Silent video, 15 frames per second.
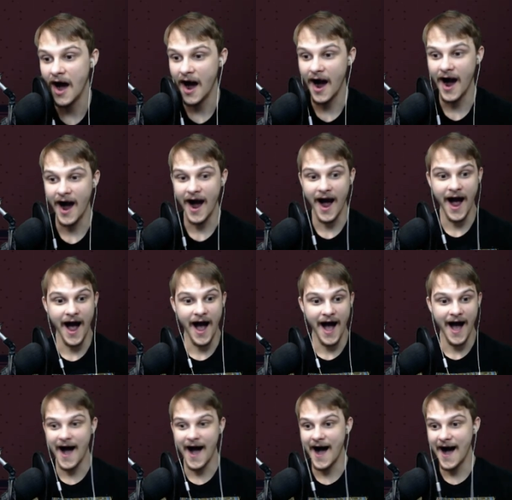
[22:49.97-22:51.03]

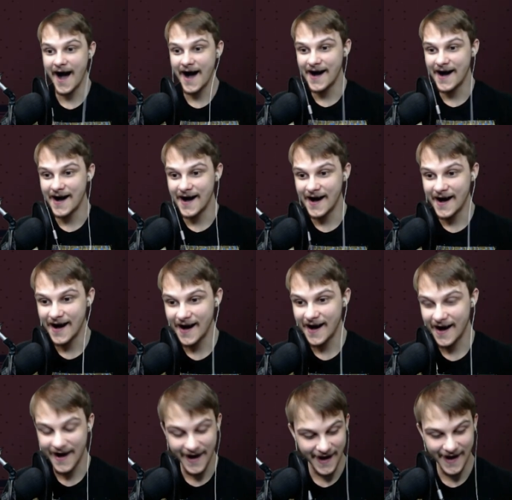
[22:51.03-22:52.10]

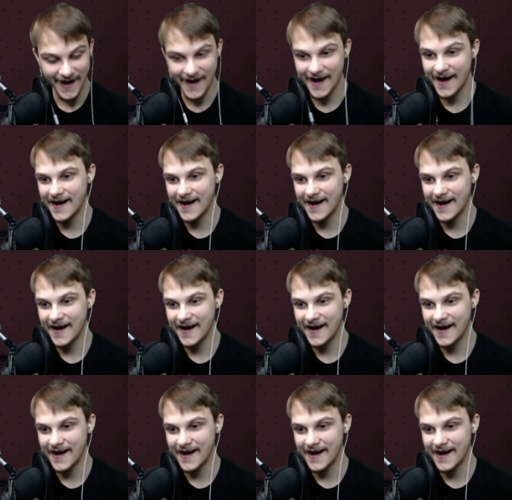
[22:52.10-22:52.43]
Nobody speaks.